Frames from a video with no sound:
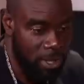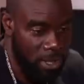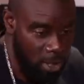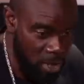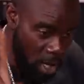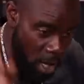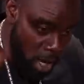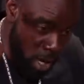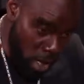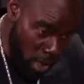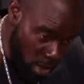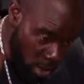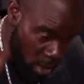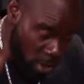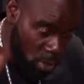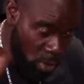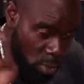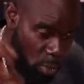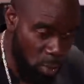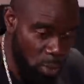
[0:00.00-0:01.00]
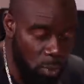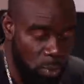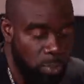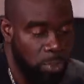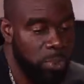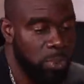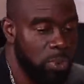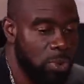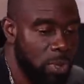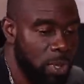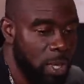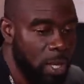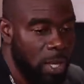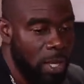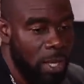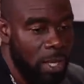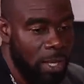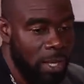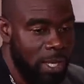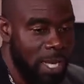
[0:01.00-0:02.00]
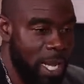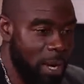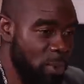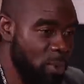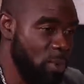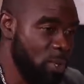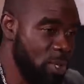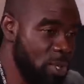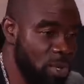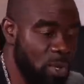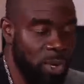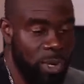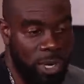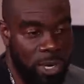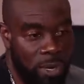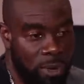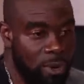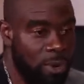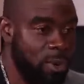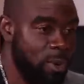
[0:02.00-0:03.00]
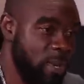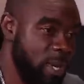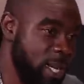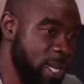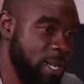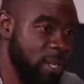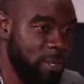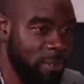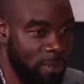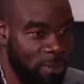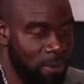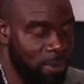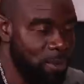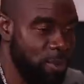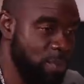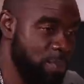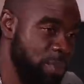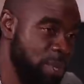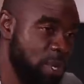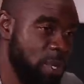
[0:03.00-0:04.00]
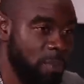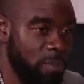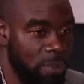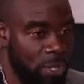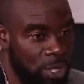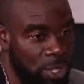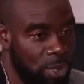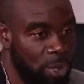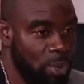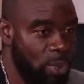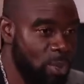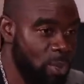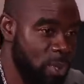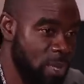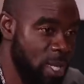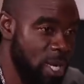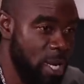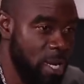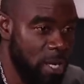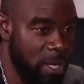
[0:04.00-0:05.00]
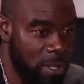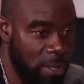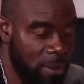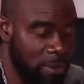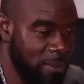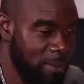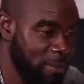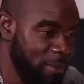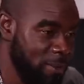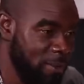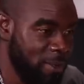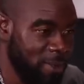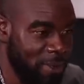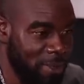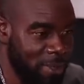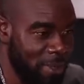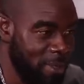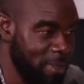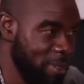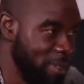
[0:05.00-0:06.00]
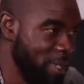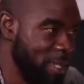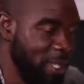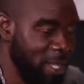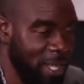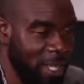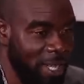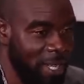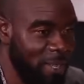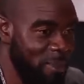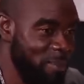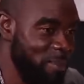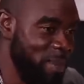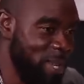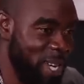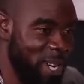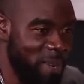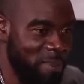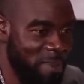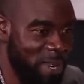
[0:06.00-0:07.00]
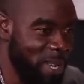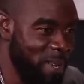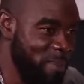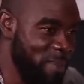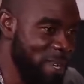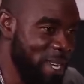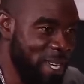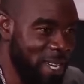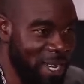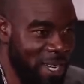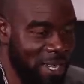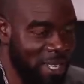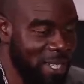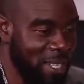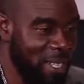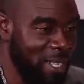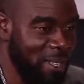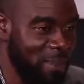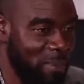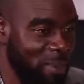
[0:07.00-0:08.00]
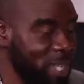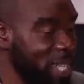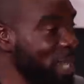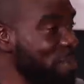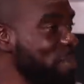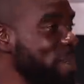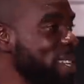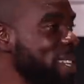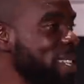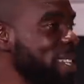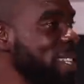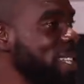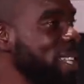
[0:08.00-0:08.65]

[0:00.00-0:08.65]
this other group that was going around and ripping up the shows and and blah, blah, blah. But them,